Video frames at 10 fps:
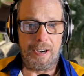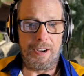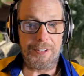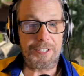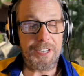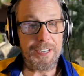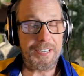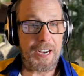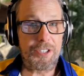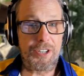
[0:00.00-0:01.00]
This does
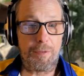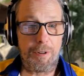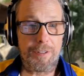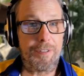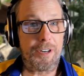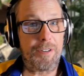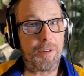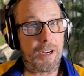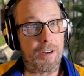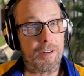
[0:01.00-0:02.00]
actually work very
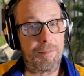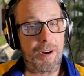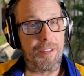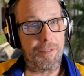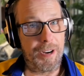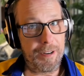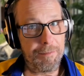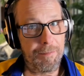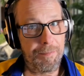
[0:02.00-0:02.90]
well, by the way.